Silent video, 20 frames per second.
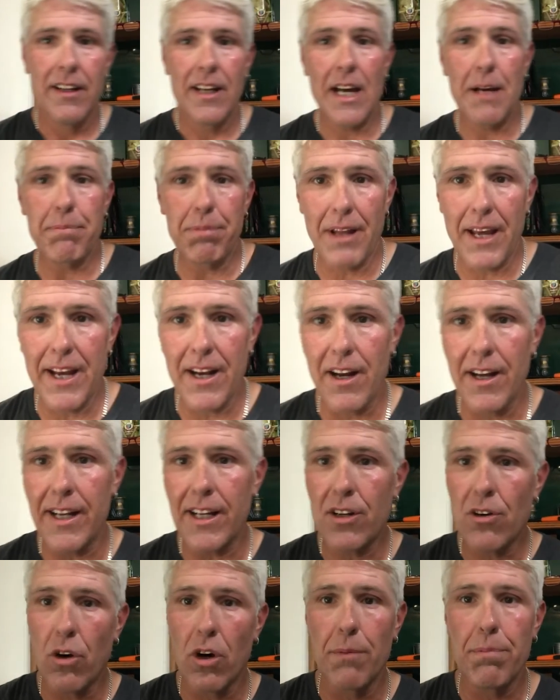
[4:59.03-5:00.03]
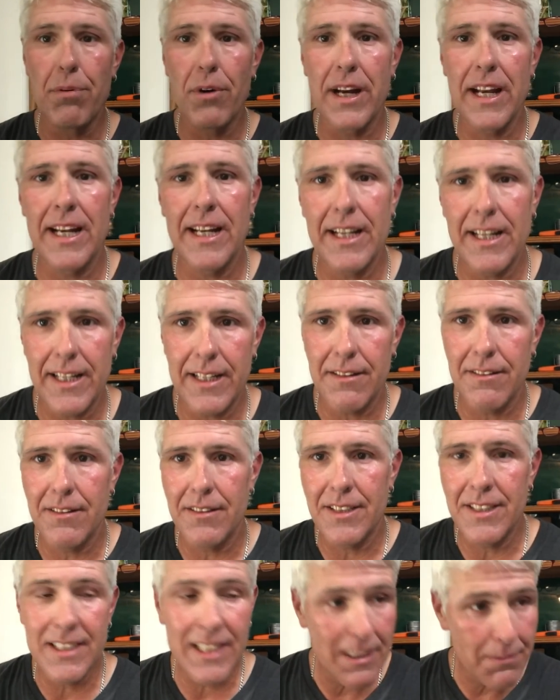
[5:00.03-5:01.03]
I plan on incorporating it
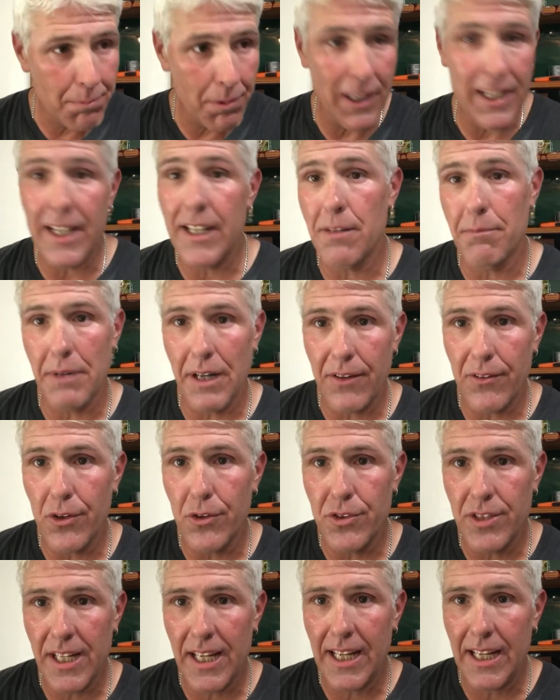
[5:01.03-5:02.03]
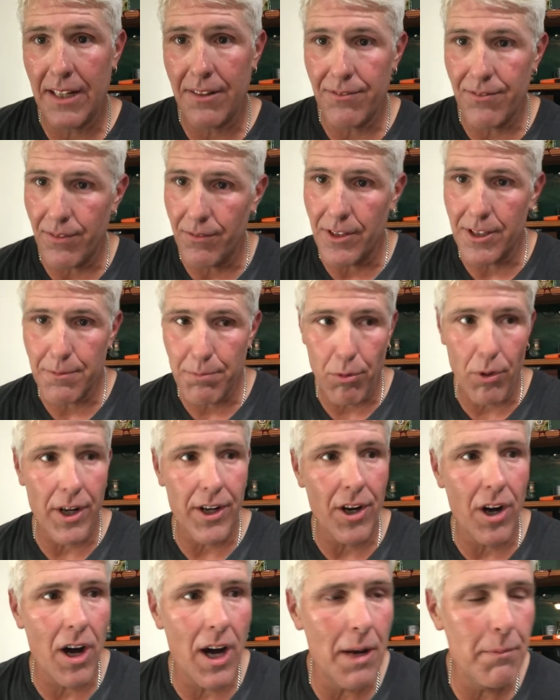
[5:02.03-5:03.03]
deeply into my routine from this
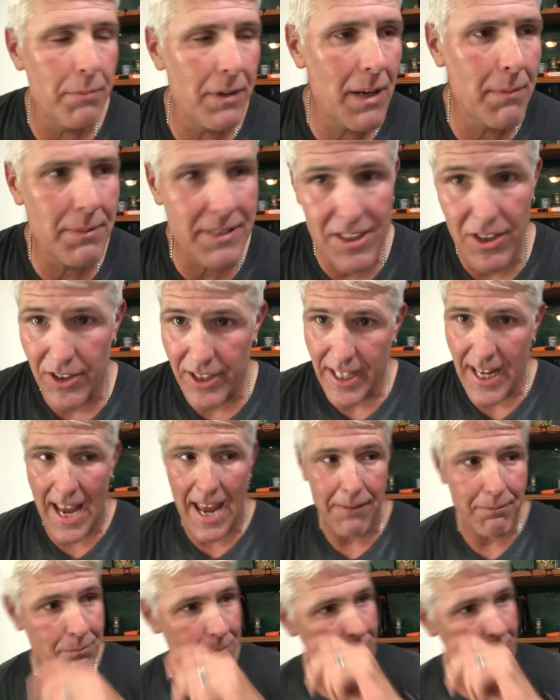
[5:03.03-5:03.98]
point on, but up until today.